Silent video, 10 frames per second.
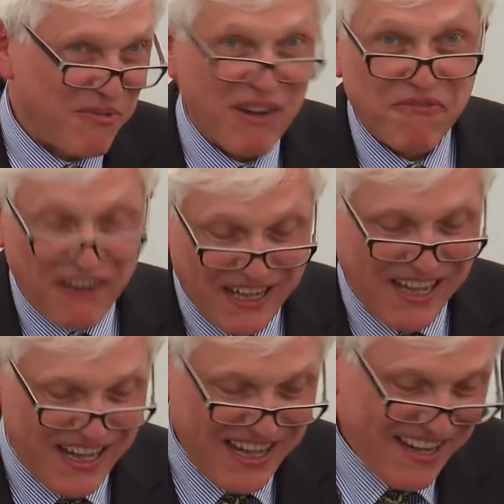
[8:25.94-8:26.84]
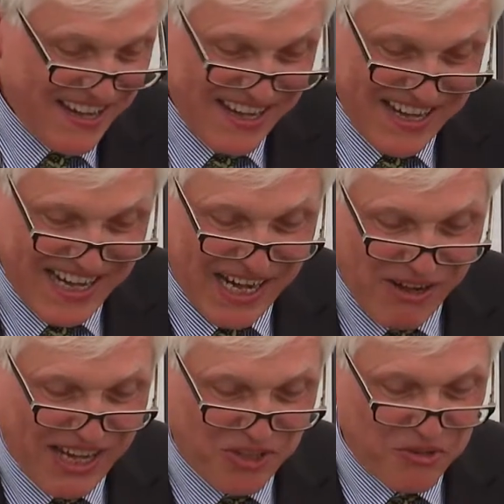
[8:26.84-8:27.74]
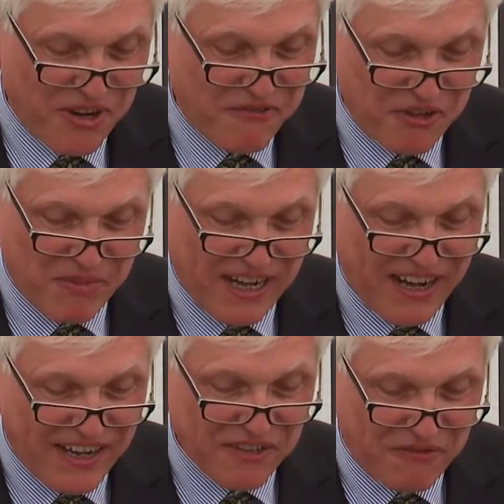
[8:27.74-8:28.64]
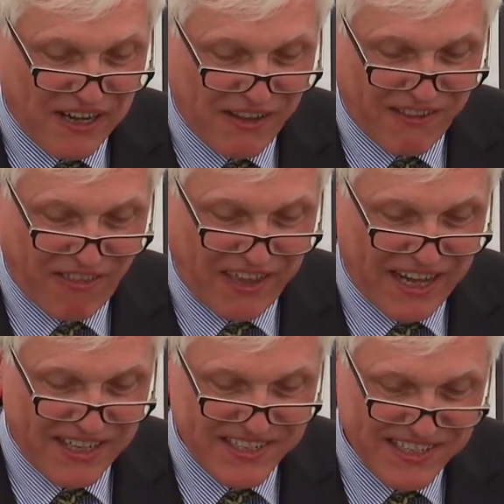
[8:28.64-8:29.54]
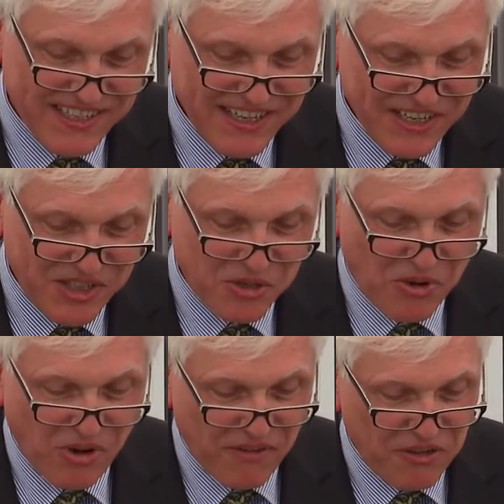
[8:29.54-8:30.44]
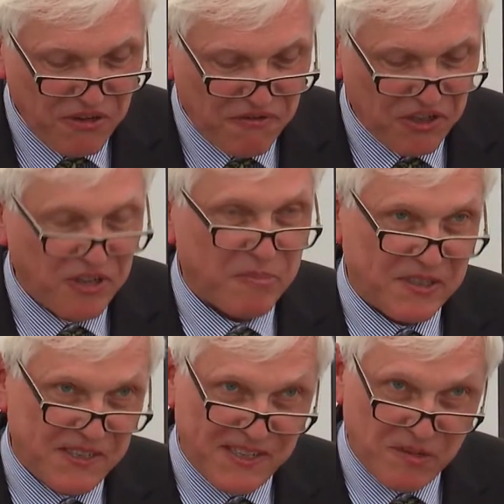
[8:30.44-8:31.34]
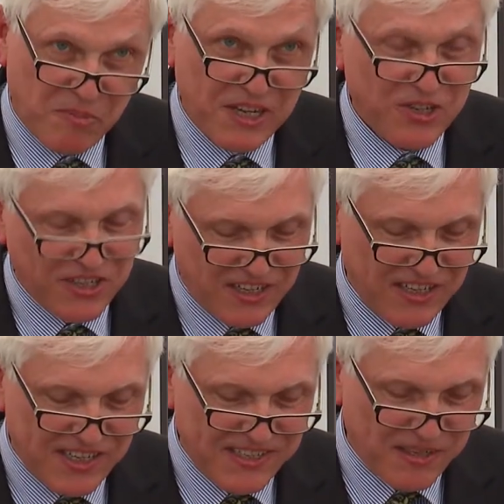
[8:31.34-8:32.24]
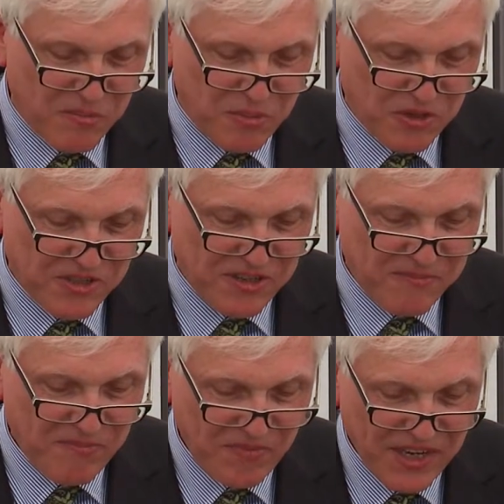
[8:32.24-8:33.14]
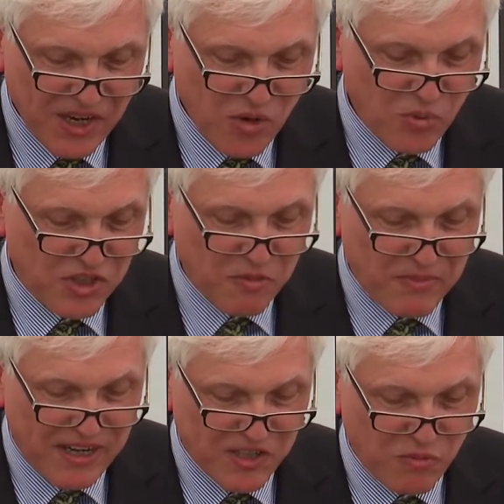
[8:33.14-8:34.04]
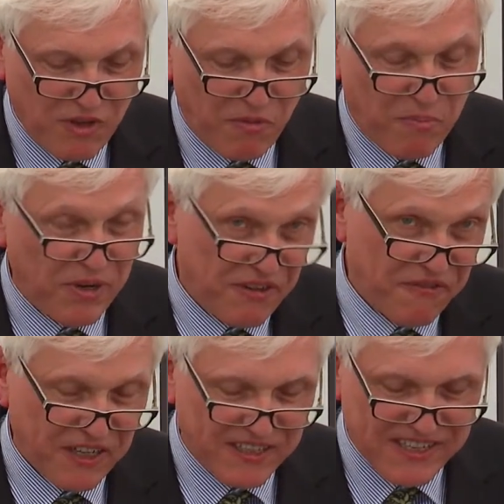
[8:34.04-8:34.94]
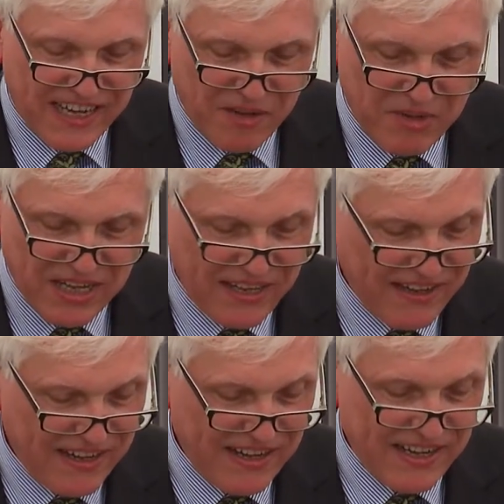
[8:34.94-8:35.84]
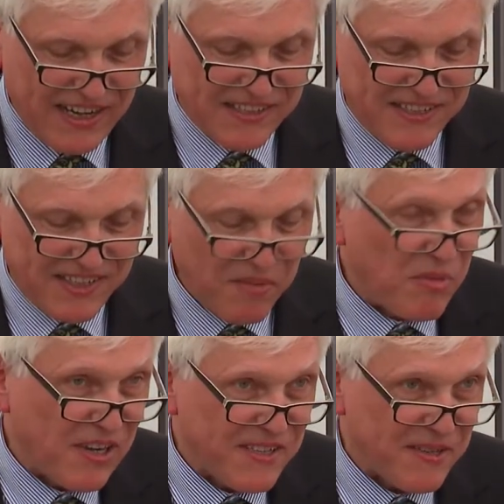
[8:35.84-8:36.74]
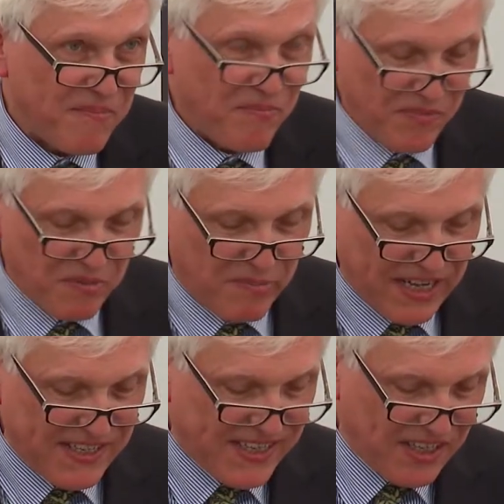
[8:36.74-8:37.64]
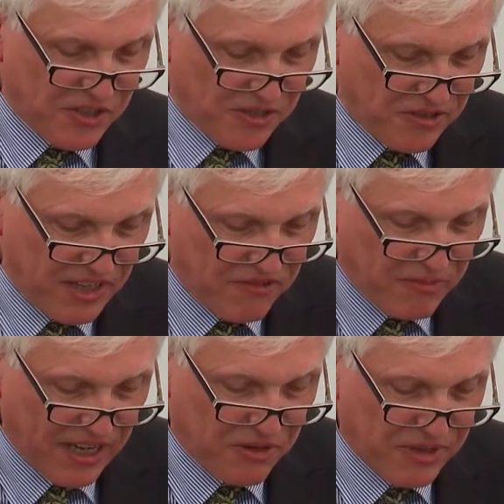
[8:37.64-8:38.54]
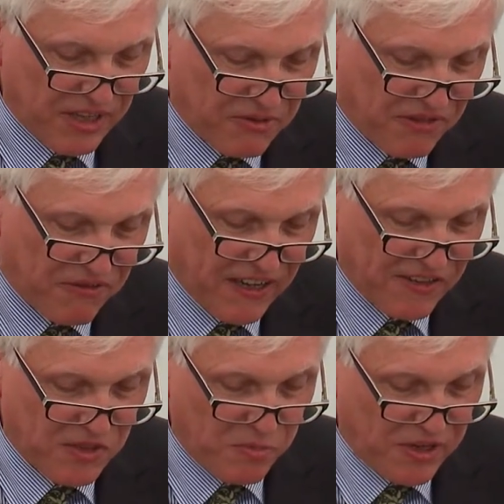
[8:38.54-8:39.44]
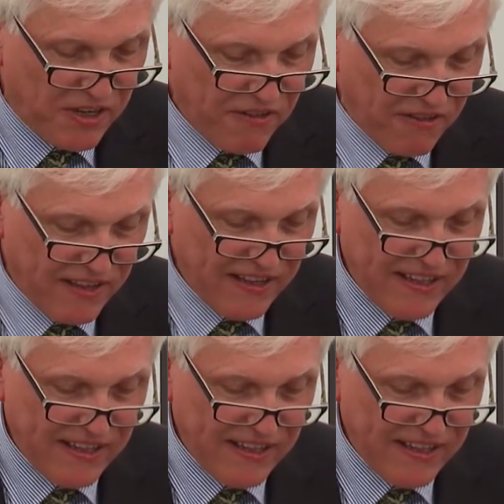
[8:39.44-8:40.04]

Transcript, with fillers: Well, finally, I'd like to offer my heartfelt thanks to all of you for your participation in this symposium, which marks with perfect timing and symbolism, the bicentenary of my great grandfather's birth.